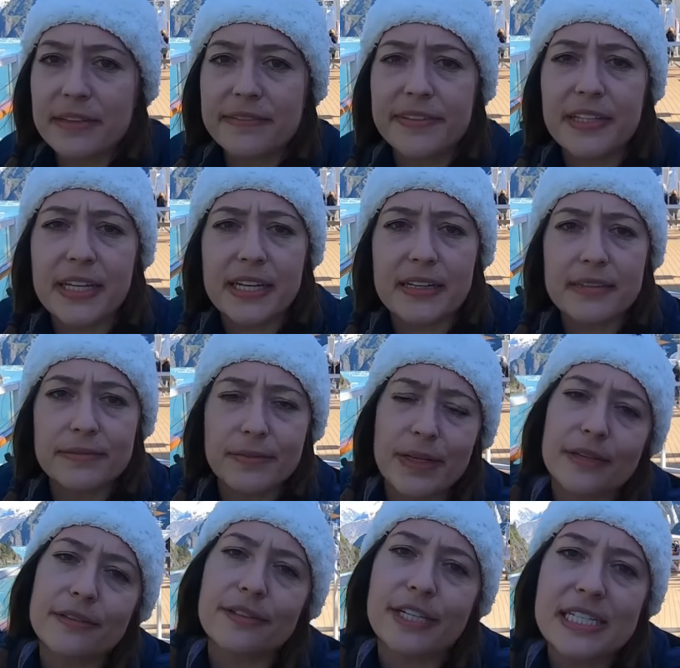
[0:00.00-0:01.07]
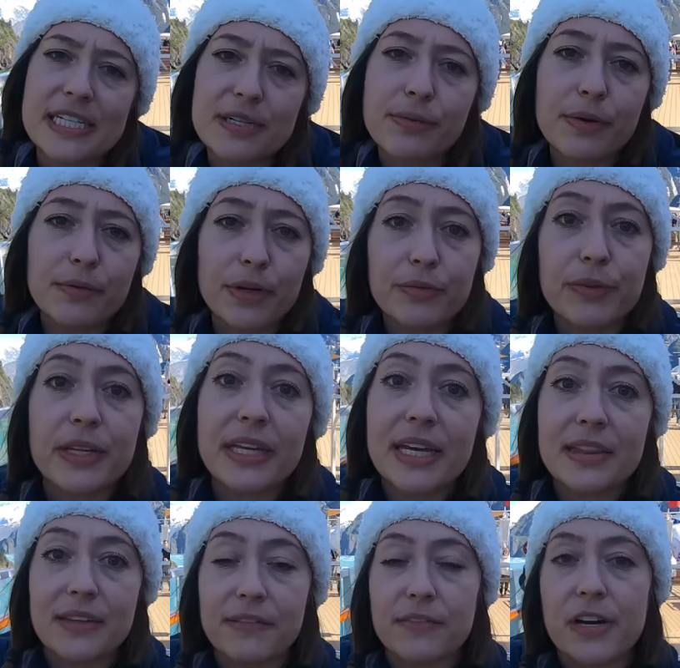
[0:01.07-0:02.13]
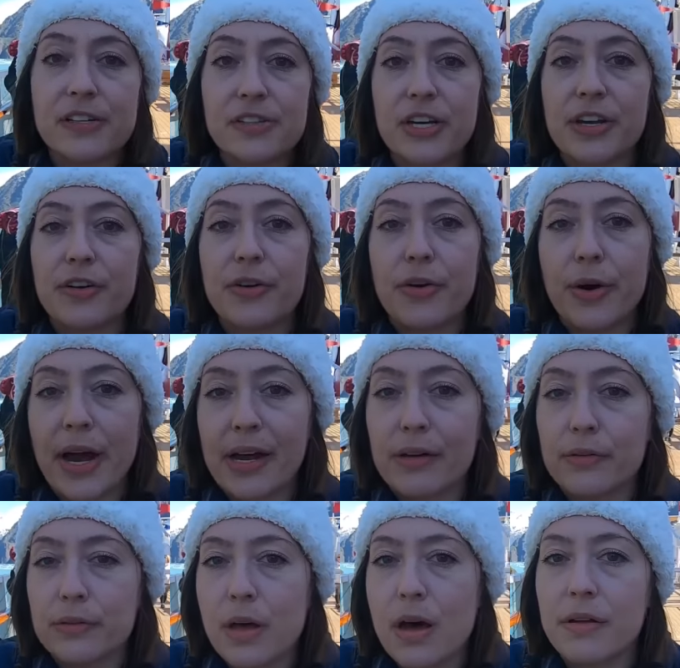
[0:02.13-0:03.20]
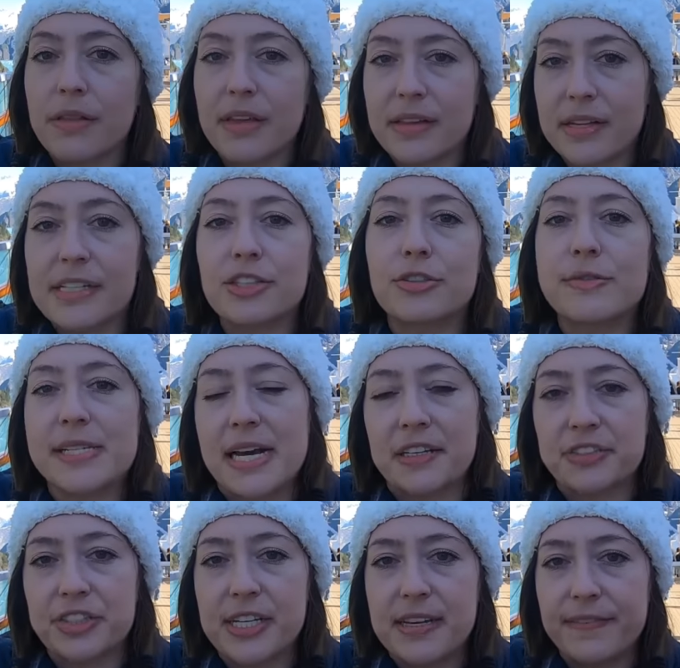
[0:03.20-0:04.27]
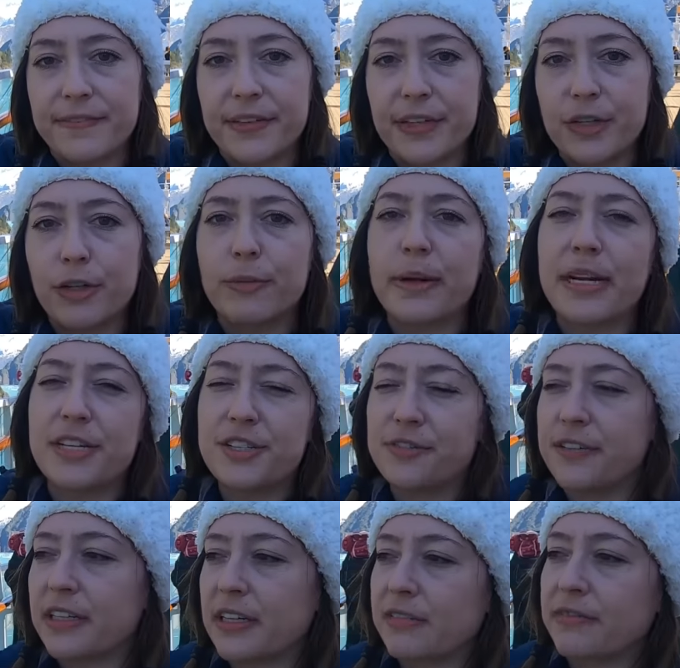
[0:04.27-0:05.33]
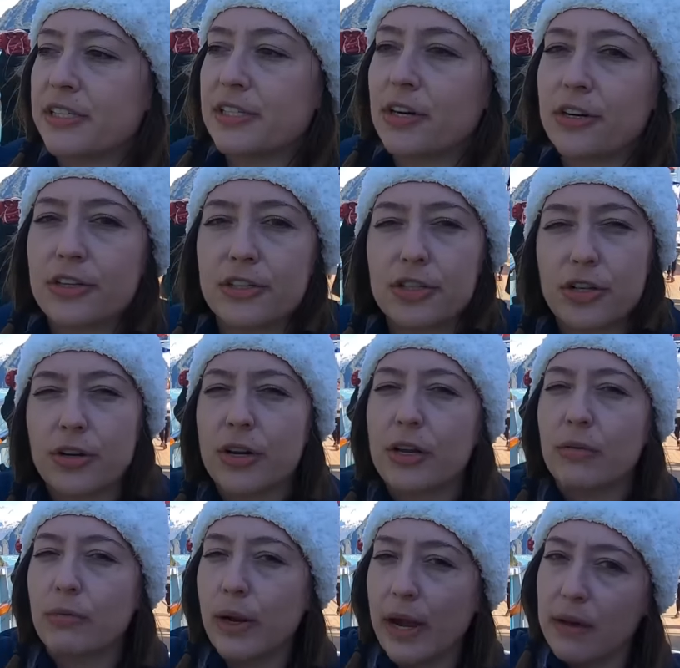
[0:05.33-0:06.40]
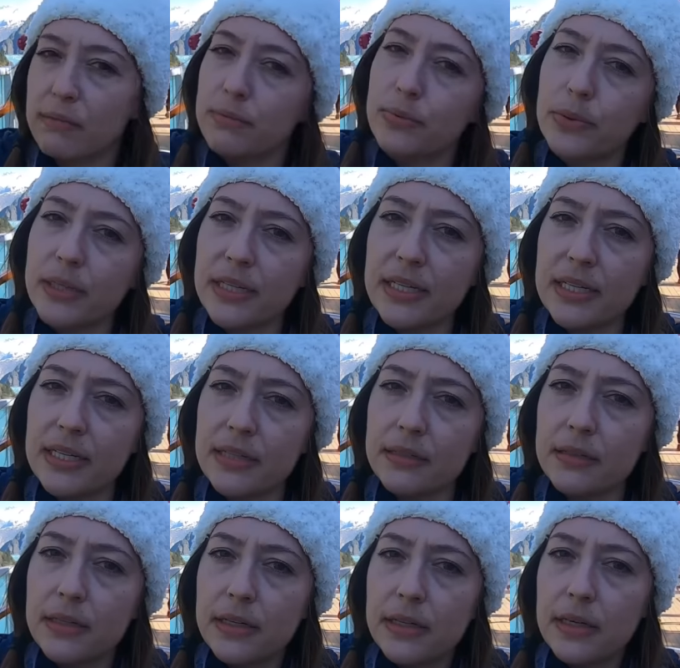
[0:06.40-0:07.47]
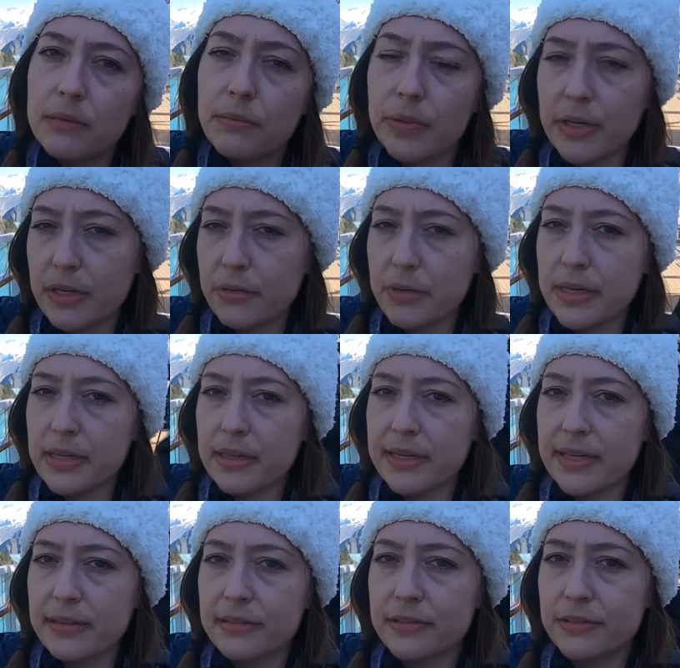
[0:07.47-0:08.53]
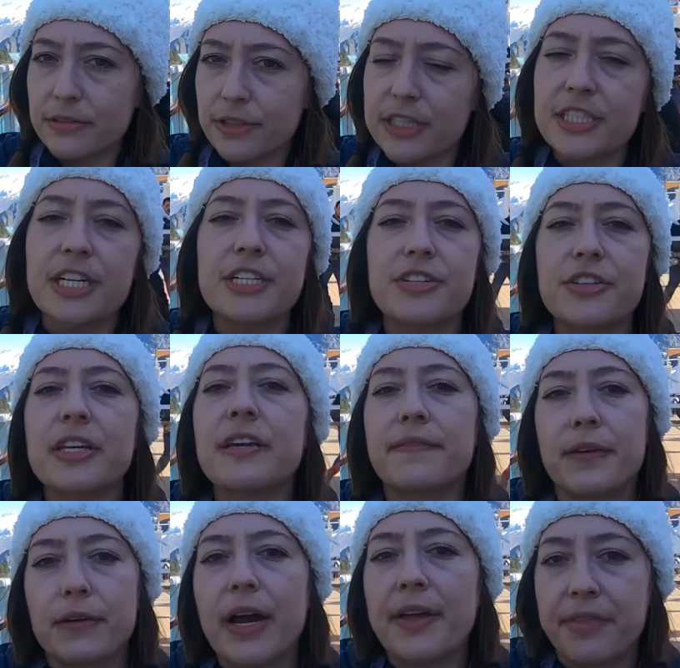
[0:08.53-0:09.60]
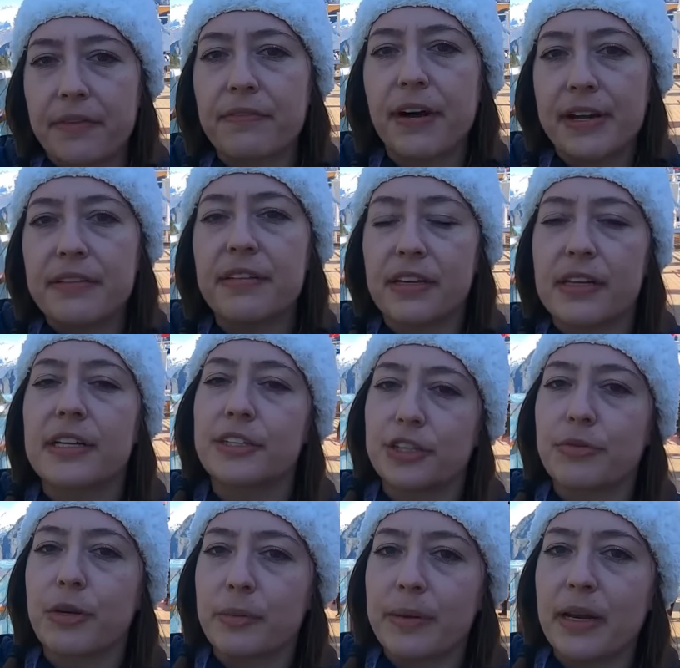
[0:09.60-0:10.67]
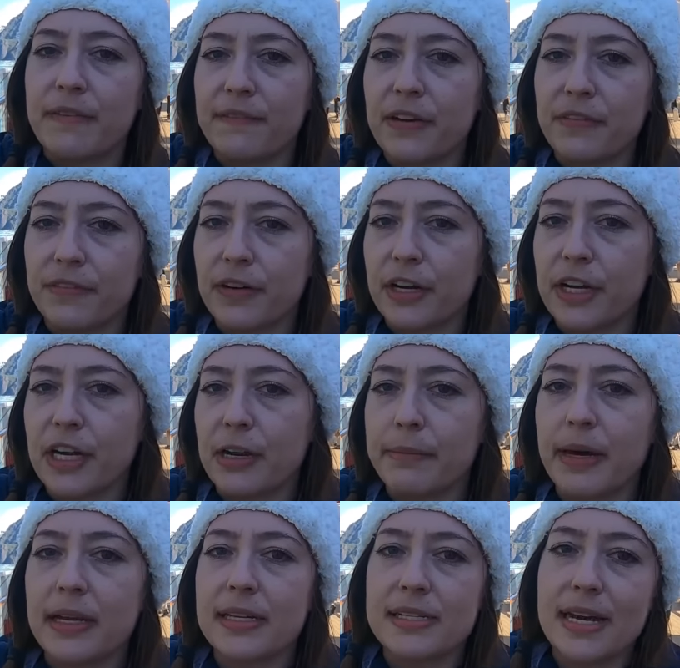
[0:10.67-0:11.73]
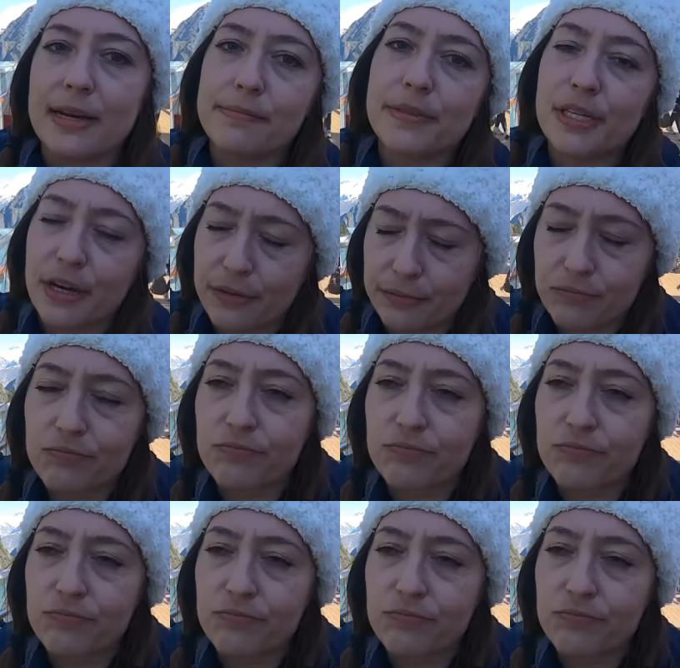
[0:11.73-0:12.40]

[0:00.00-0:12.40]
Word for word: feel like, well, granted, we weren't really at the front, so I don't know how long the glacier was actually in view, but I do feel like we started turning around pretty, pretty quickly. Granted, I do think if you were at the front, the glacier would have been in view for a good amount of time. So